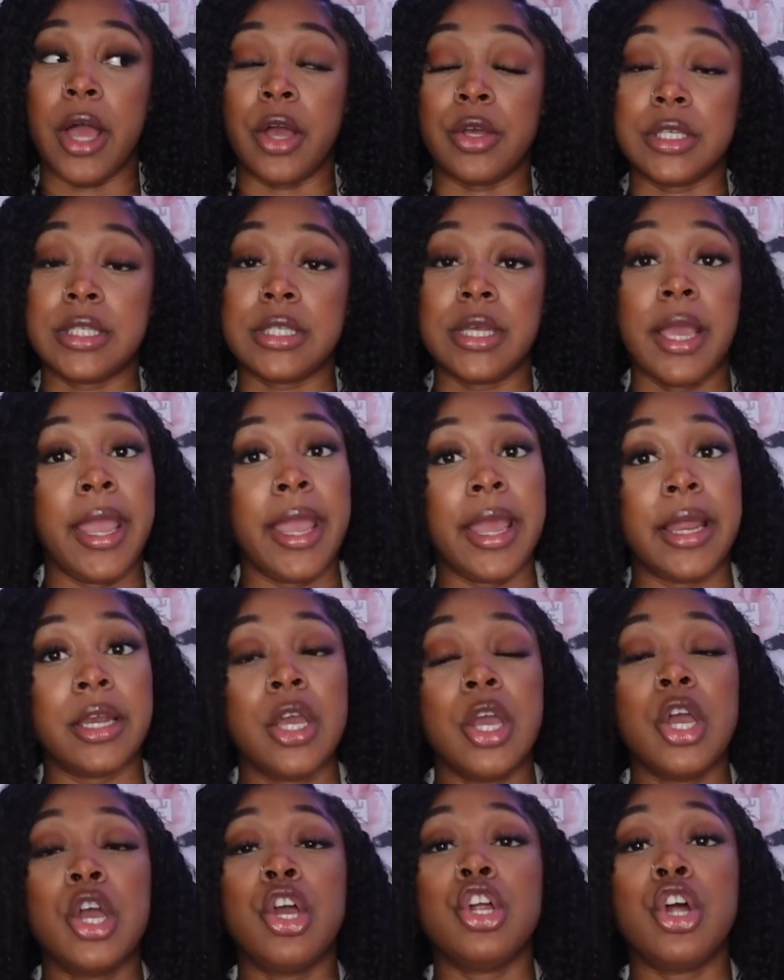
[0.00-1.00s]
else? And
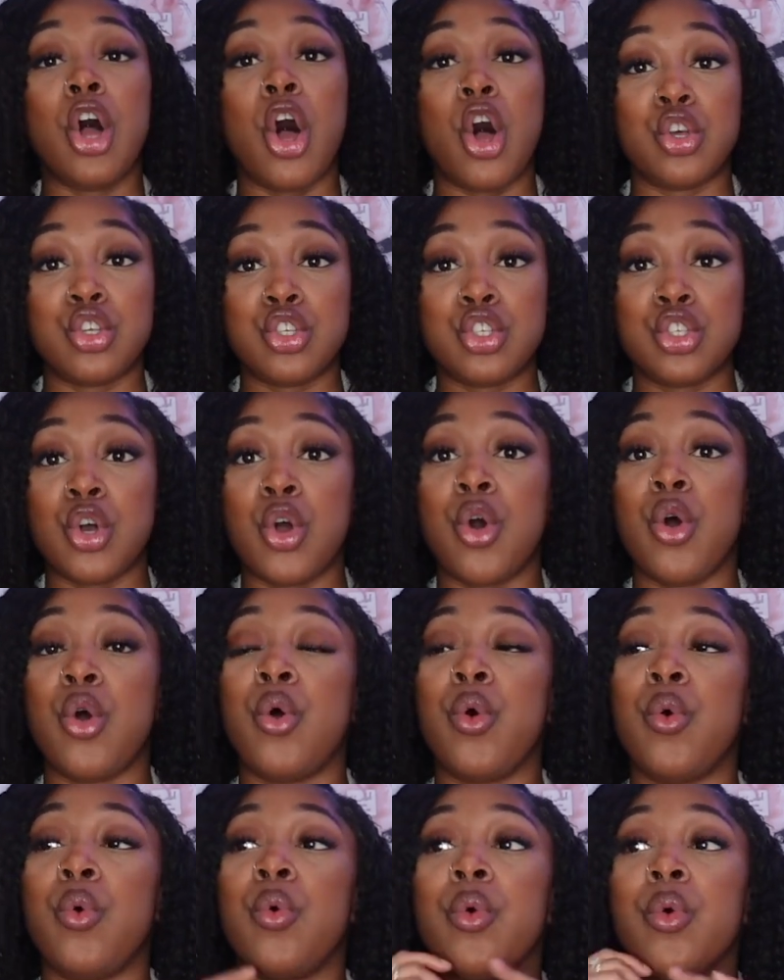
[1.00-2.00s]

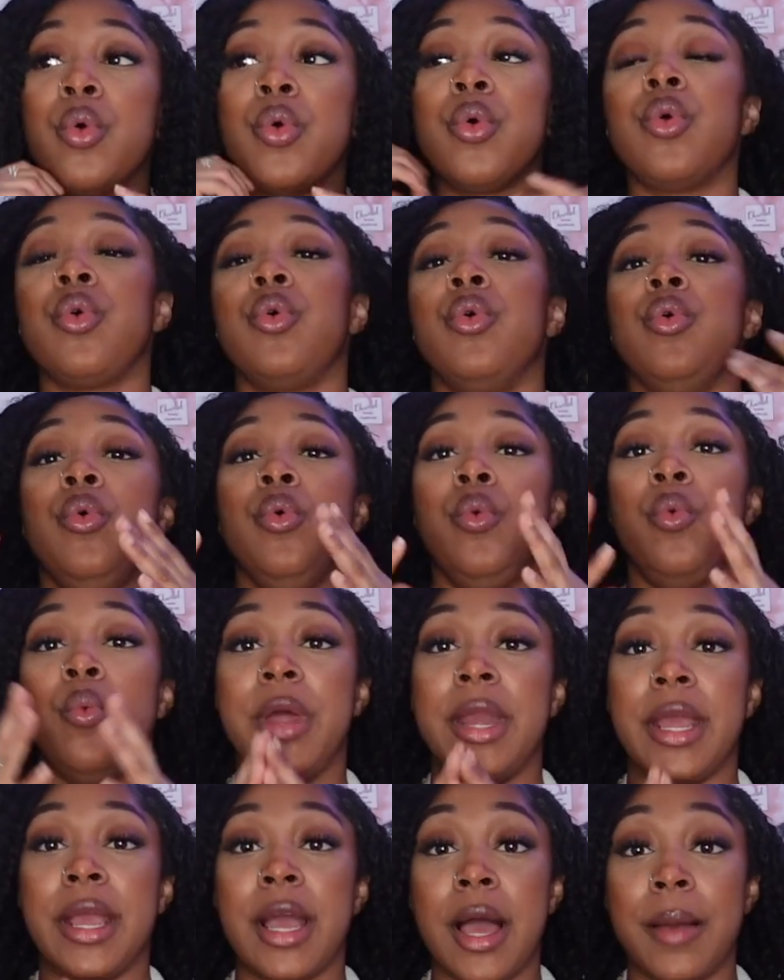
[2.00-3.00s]
also,
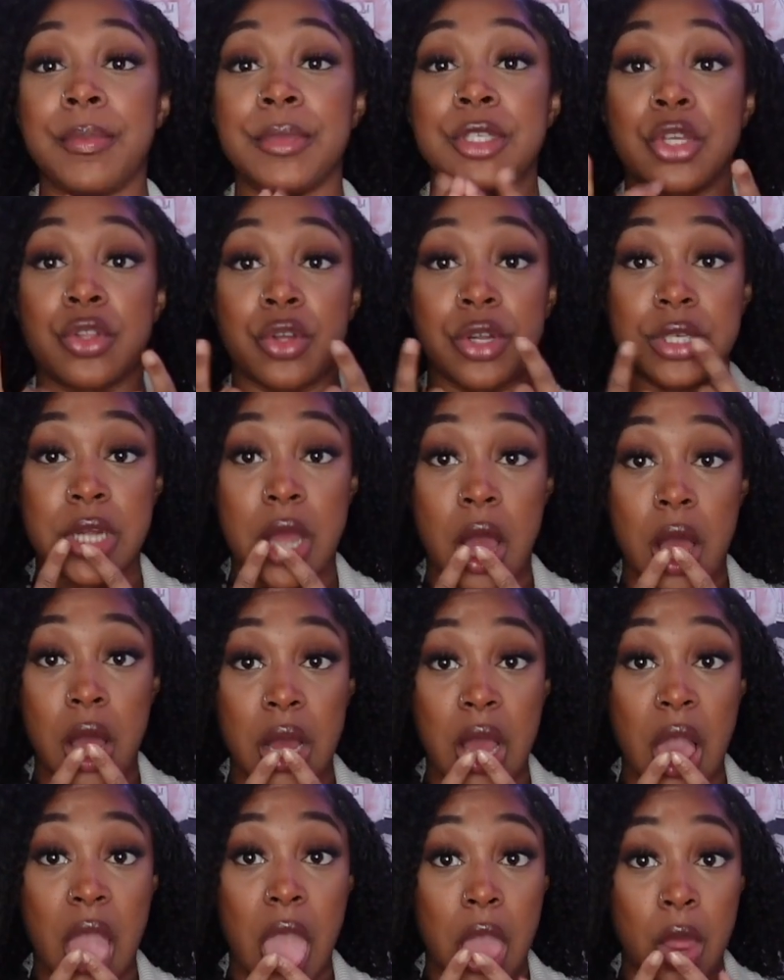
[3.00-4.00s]
when it comes to their
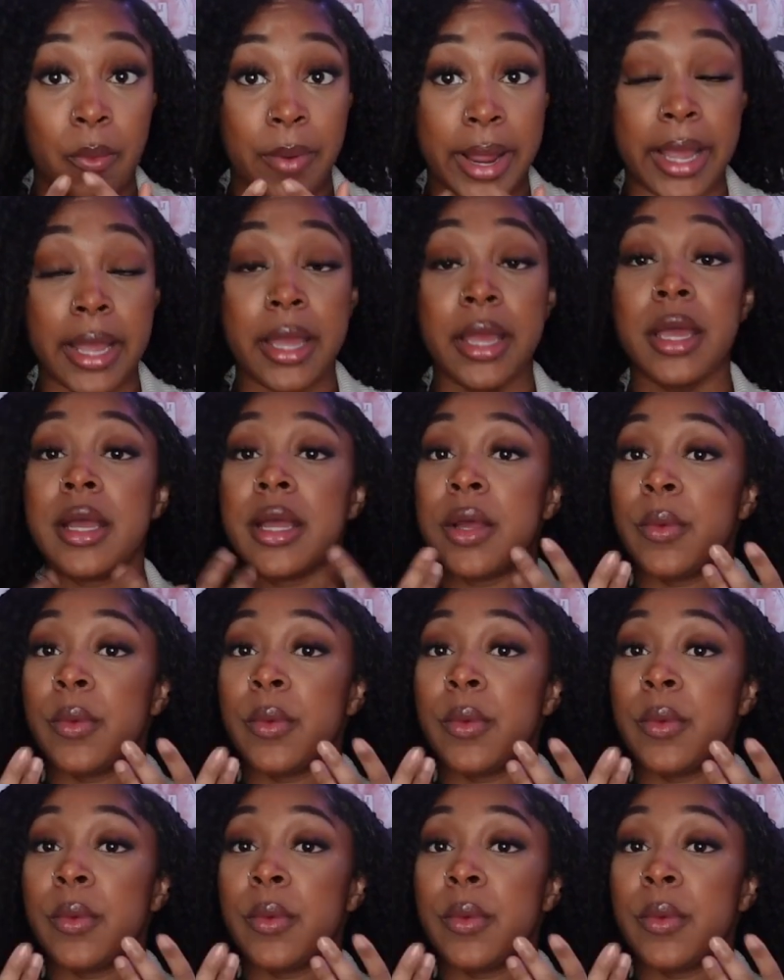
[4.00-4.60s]
tongue, right?